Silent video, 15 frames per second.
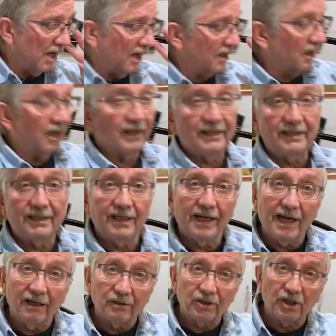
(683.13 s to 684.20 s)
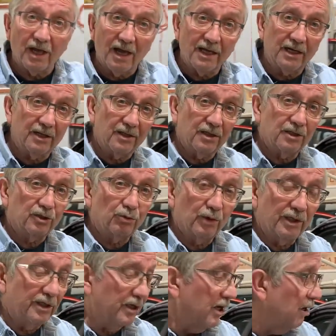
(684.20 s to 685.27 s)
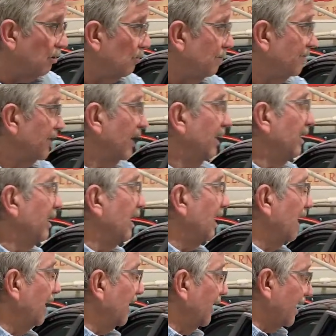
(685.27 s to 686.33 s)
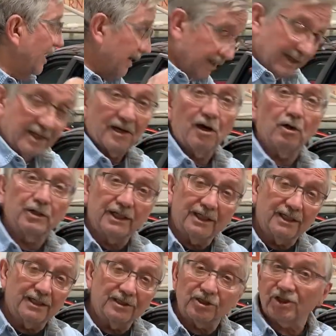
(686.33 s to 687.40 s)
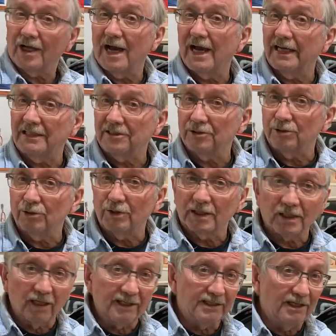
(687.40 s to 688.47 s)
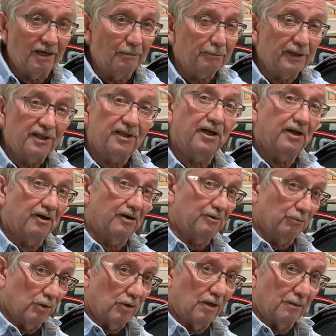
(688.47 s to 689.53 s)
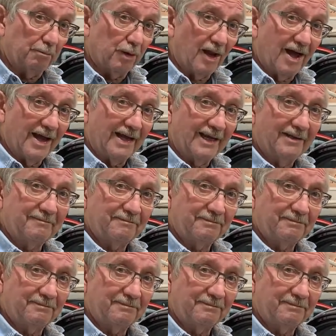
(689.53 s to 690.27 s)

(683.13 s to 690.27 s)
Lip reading: clean the outside of this window, and then I'll get inside and do a cleanup in there and we'll apply it.